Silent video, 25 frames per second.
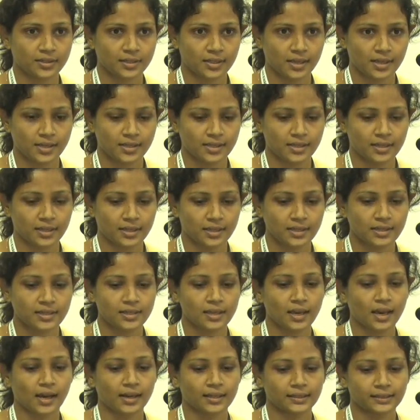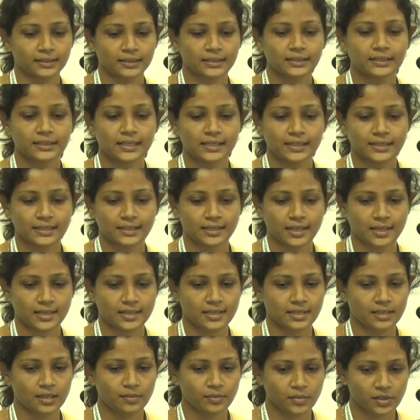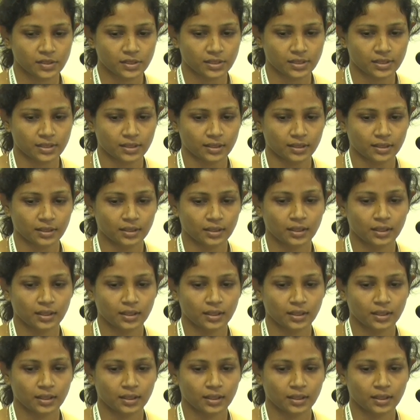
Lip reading: Celsius until gelatinized the mixture.